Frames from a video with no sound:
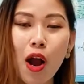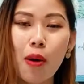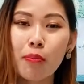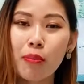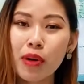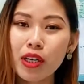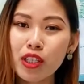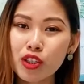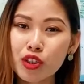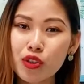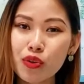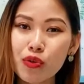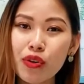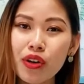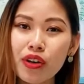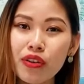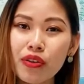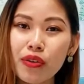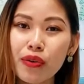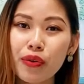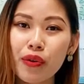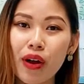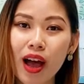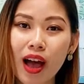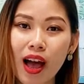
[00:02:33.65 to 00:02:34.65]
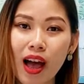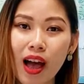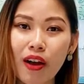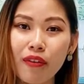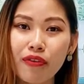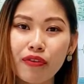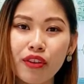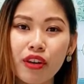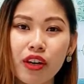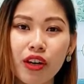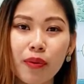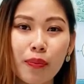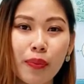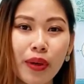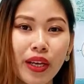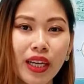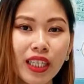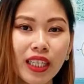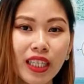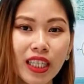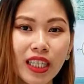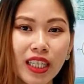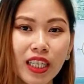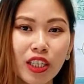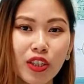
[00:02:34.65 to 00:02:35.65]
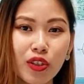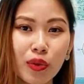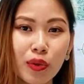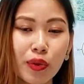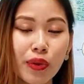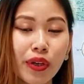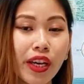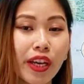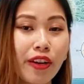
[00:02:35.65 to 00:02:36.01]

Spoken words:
Make sure you have the ability to